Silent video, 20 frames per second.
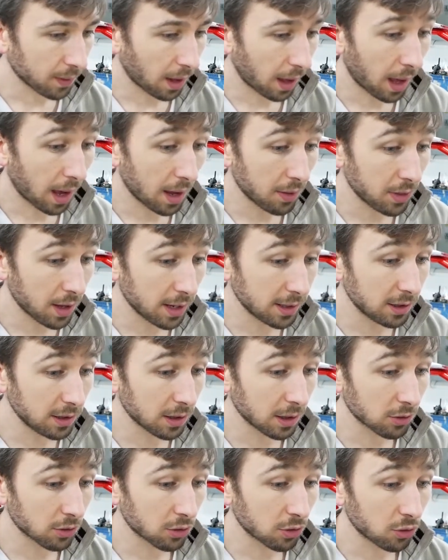And
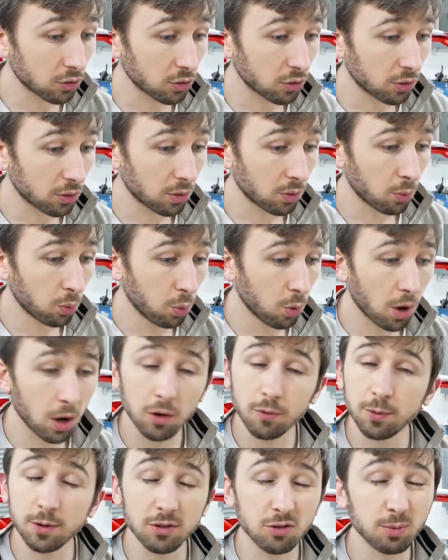then what
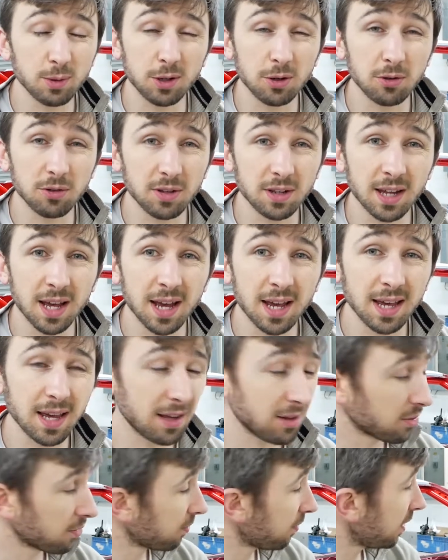I've just been doing today
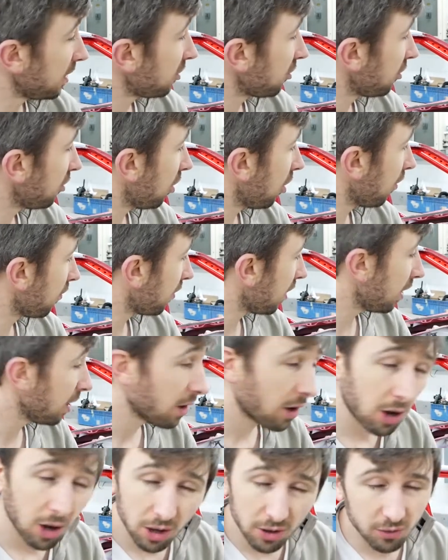is finishing off the
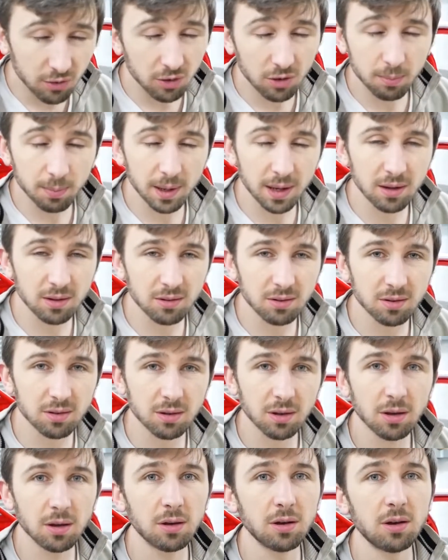last few bits
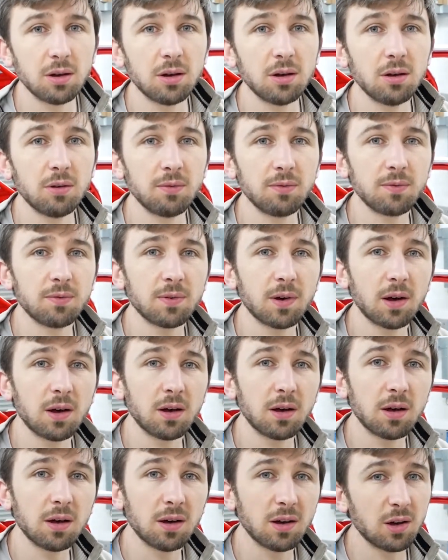
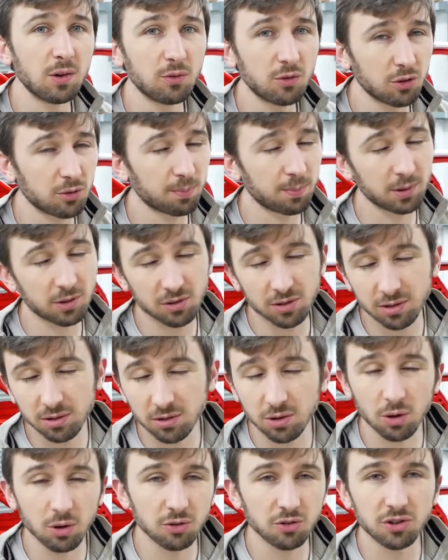of just
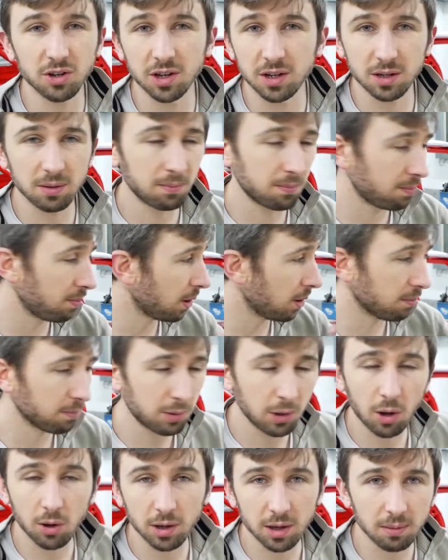scotching and
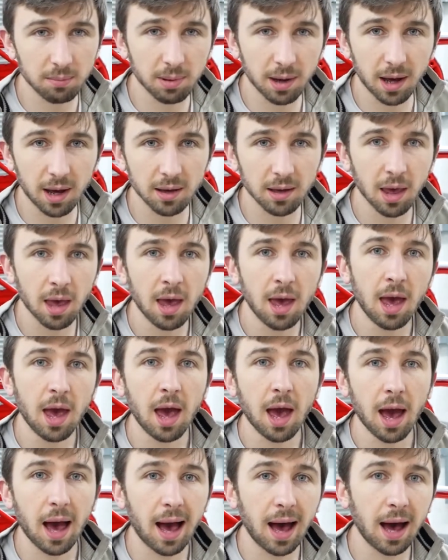blocking back,
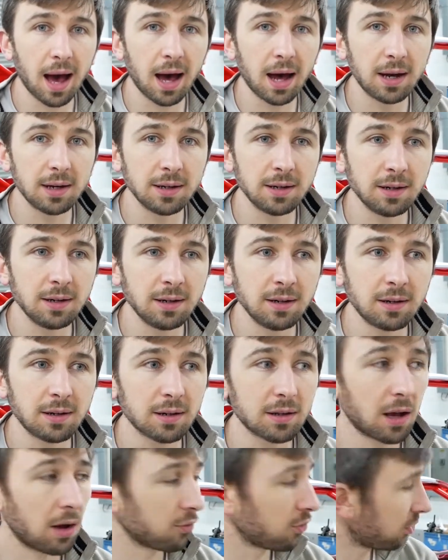and
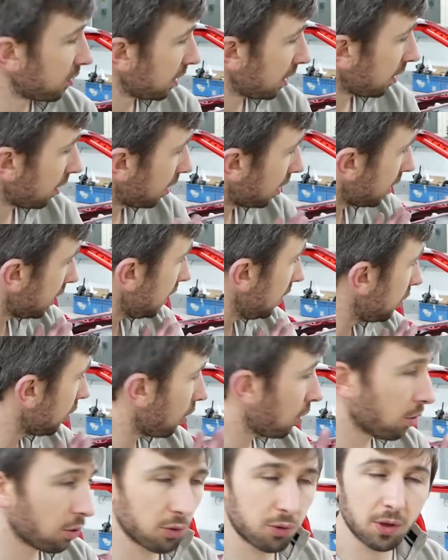I've just cleaned the
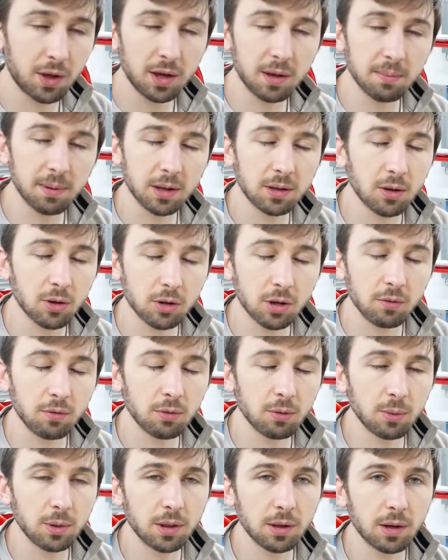whole thing, but gone
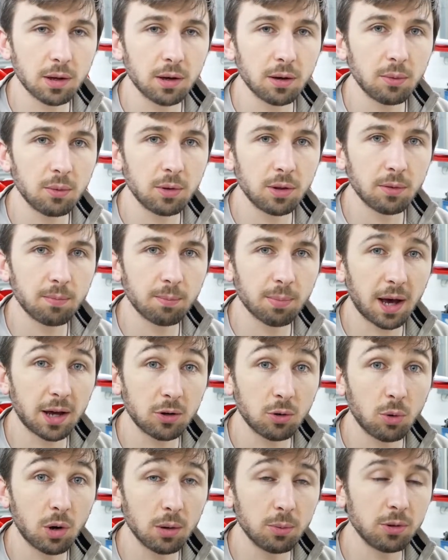over it with a
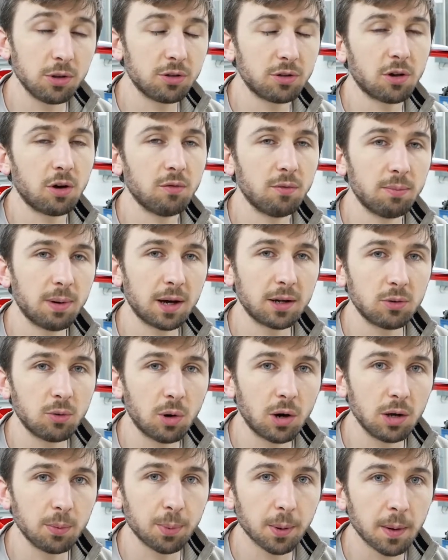panel wipe, with a solvent panel
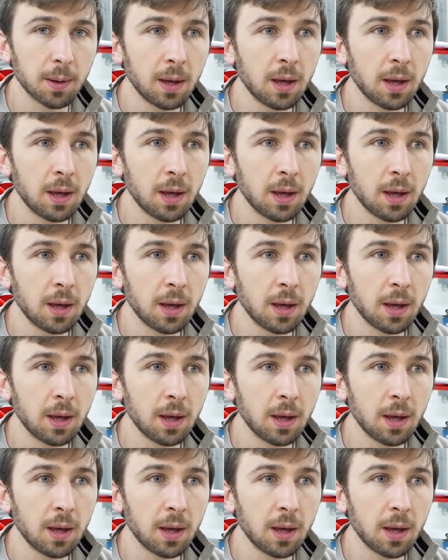wipe.